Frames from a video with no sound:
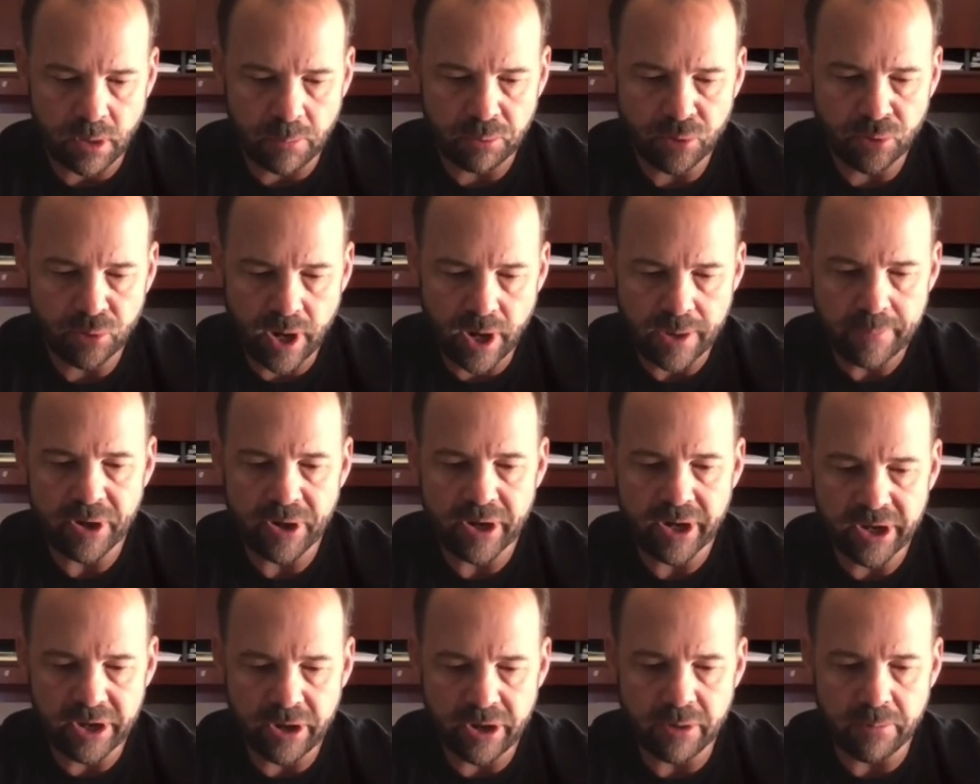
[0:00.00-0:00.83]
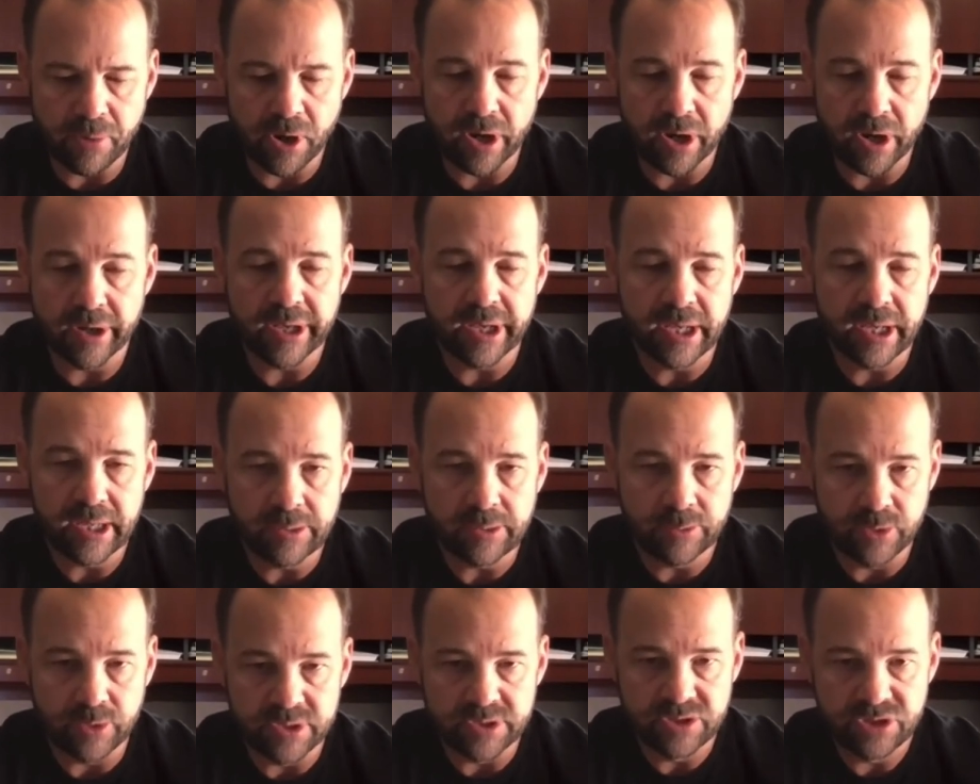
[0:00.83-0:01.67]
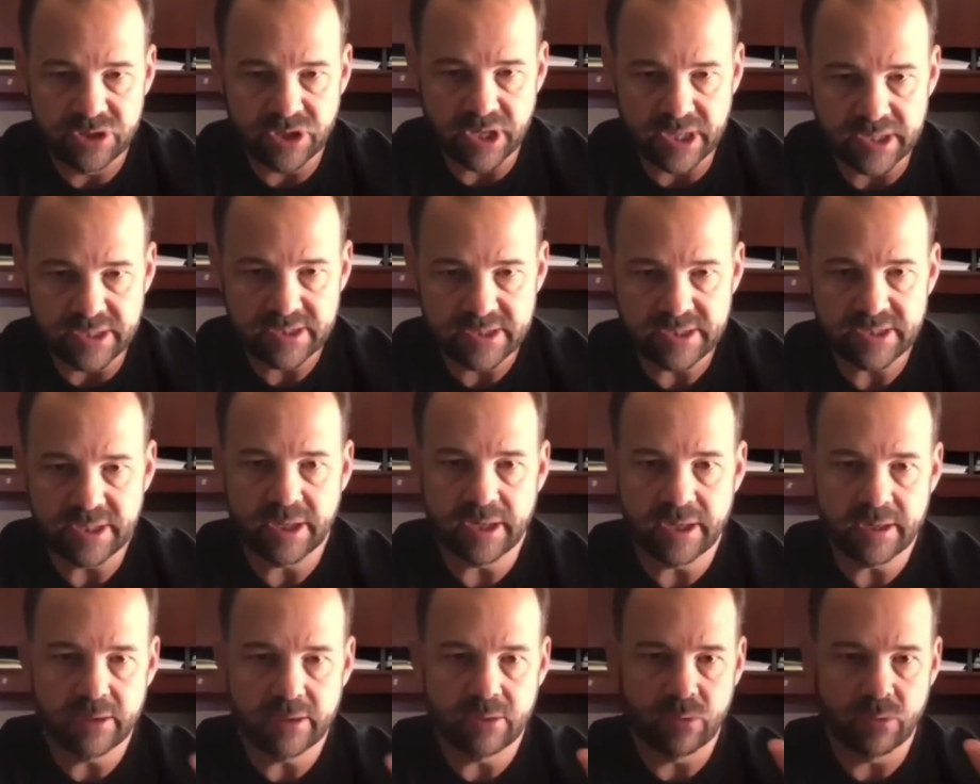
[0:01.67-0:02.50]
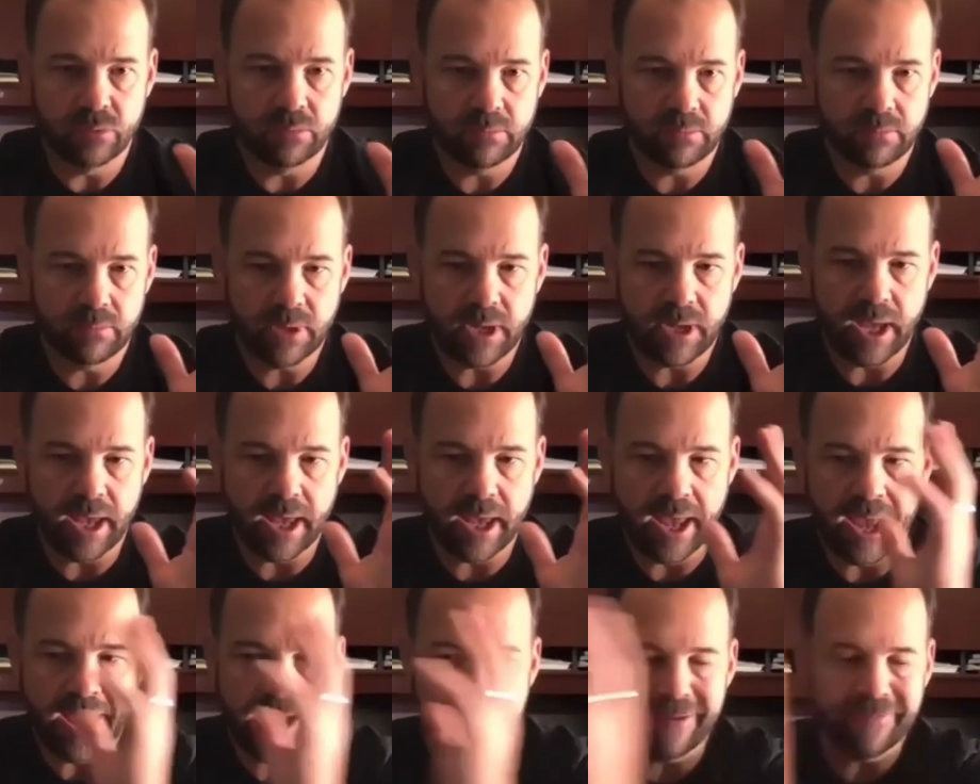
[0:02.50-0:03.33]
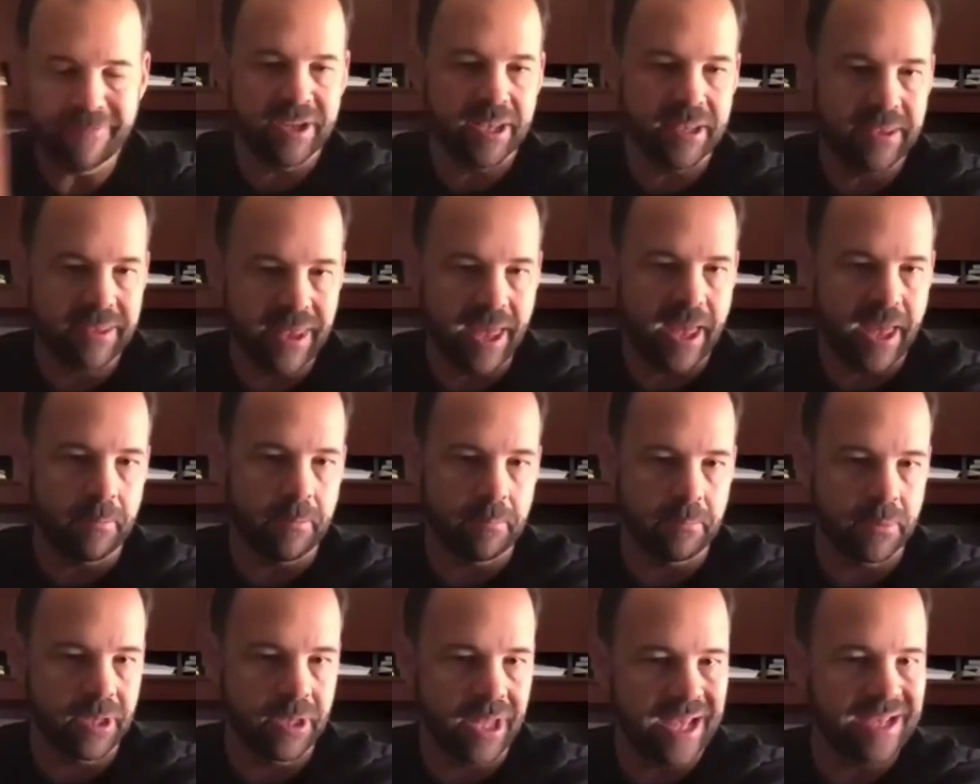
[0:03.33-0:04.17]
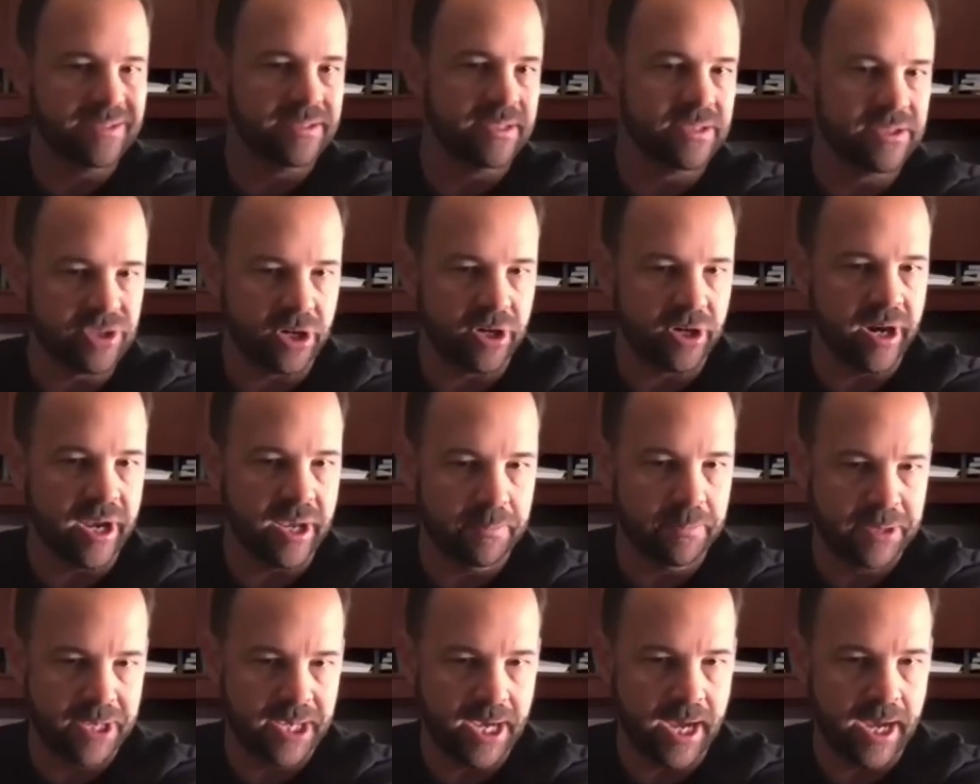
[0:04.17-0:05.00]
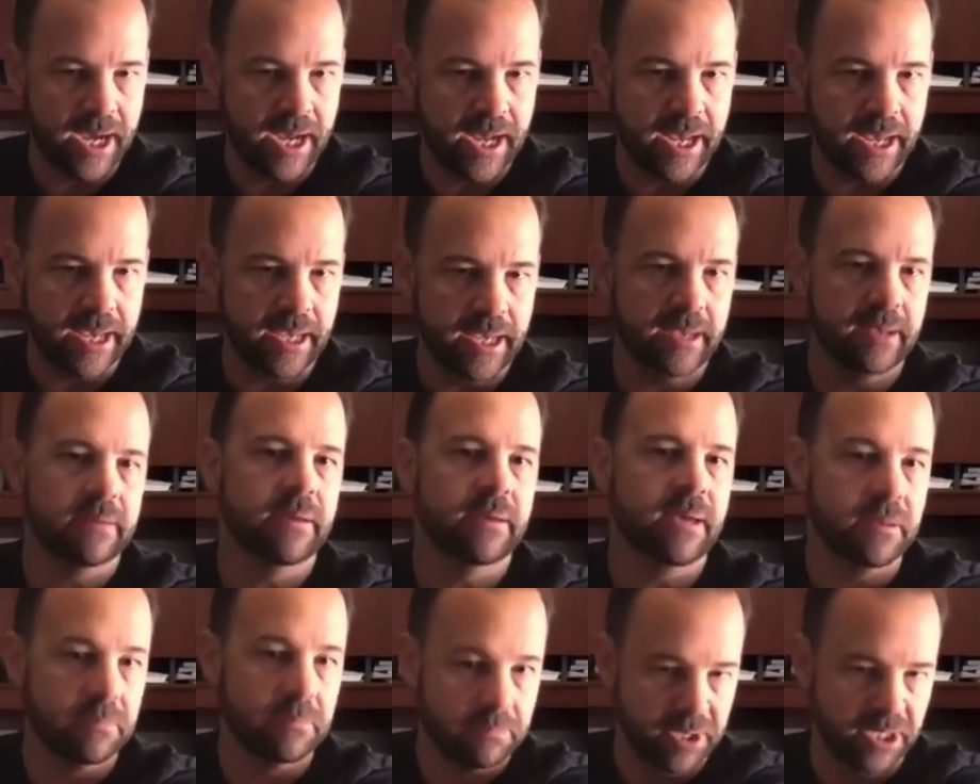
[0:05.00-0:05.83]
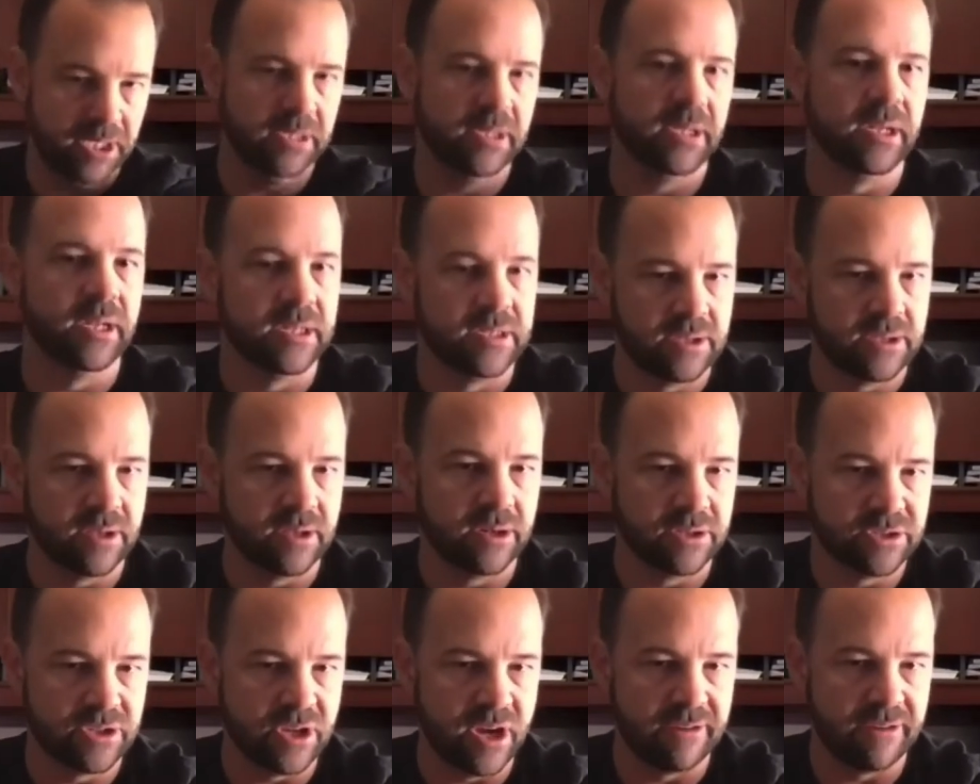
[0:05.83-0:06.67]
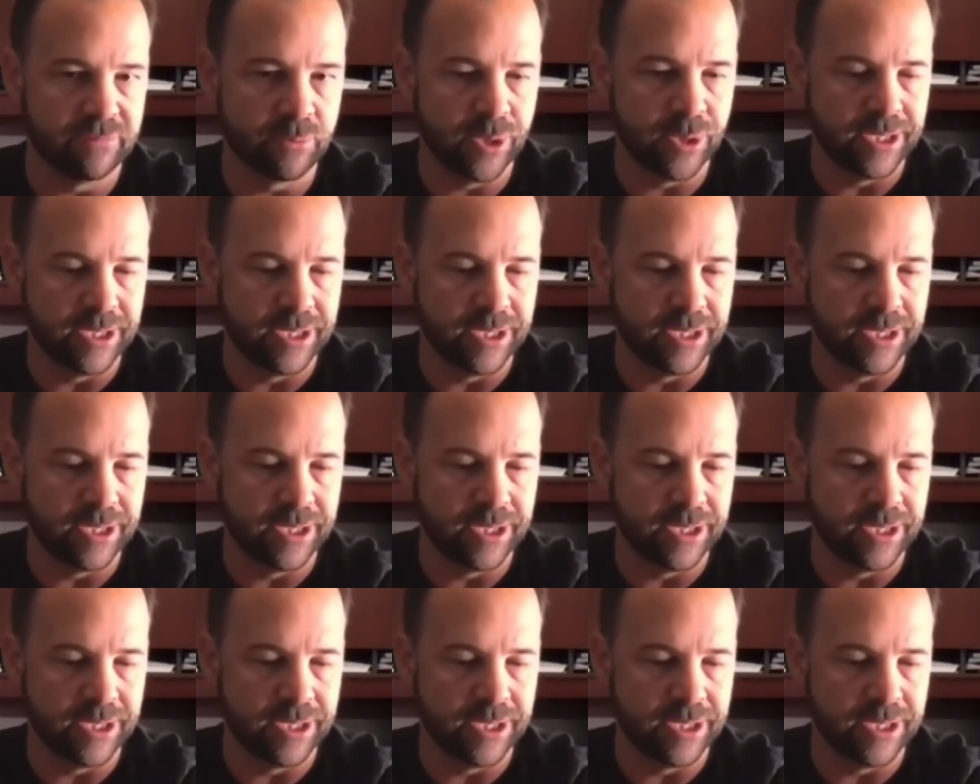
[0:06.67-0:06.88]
primary go-to-market was just having them license our API and build it into their software.